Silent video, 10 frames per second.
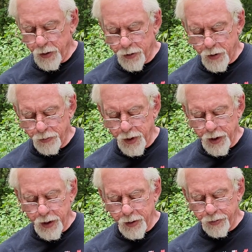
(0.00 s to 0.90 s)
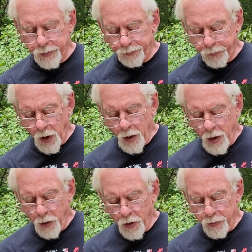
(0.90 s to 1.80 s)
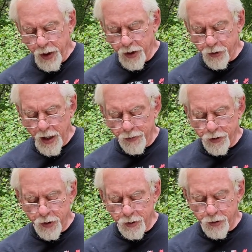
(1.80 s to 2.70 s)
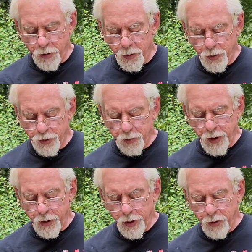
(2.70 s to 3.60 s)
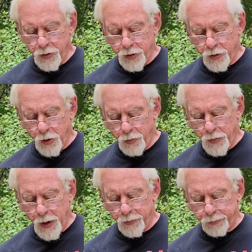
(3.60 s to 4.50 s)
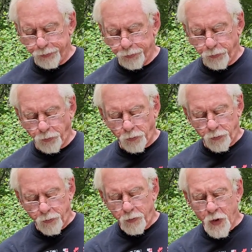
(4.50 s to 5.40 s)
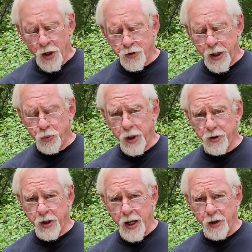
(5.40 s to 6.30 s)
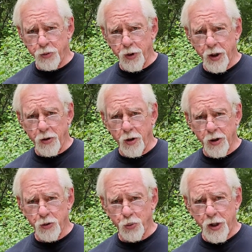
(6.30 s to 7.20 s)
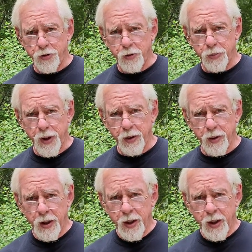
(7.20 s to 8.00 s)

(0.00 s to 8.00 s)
that looks completely different, or it may just have a series of holes where you can use a scope mount, a set of rings that has what they call an arrestor pin,